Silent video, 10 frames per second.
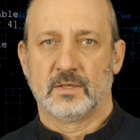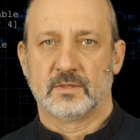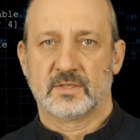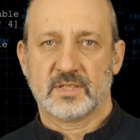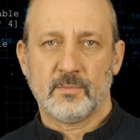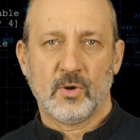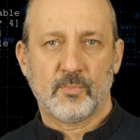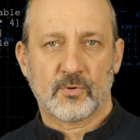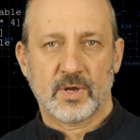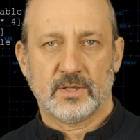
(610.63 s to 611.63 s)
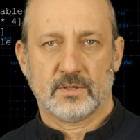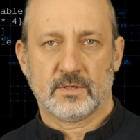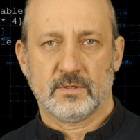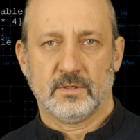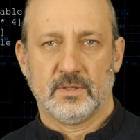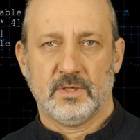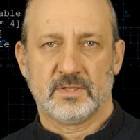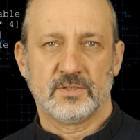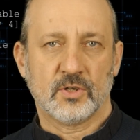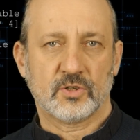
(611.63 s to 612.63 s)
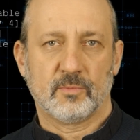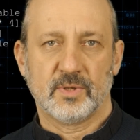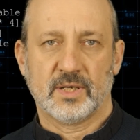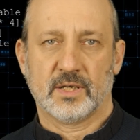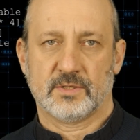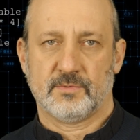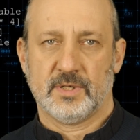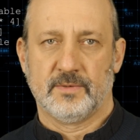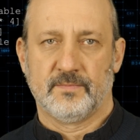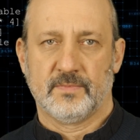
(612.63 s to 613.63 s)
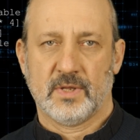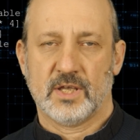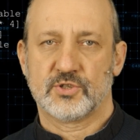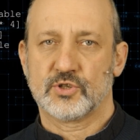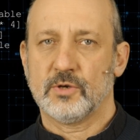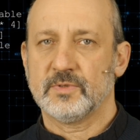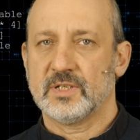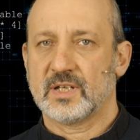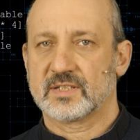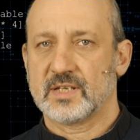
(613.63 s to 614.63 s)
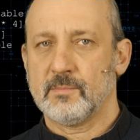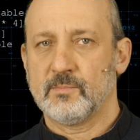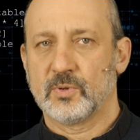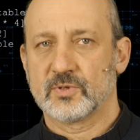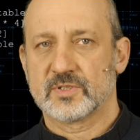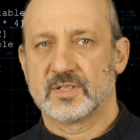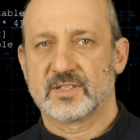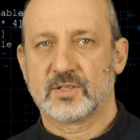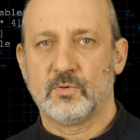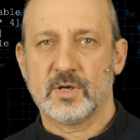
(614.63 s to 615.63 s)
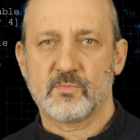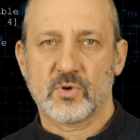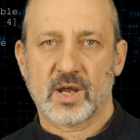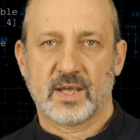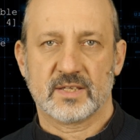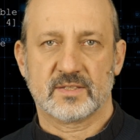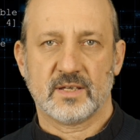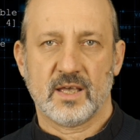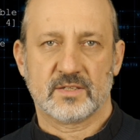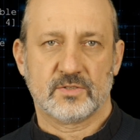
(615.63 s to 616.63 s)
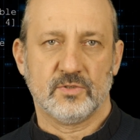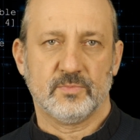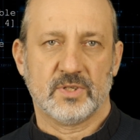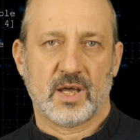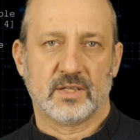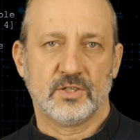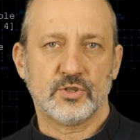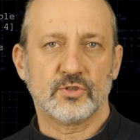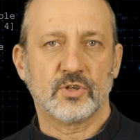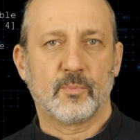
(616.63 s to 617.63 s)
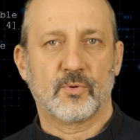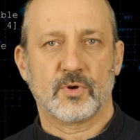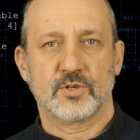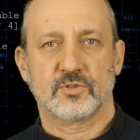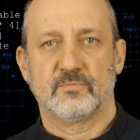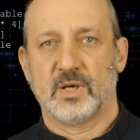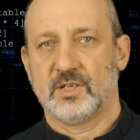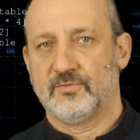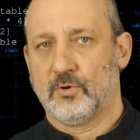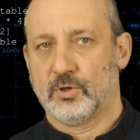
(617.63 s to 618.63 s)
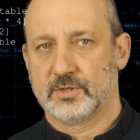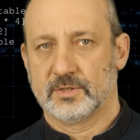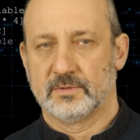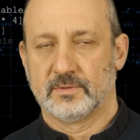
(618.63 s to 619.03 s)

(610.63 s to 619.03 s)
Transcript: The sum operator is not obligatory. As shown in examples, the square brackets assume the addition operation by default.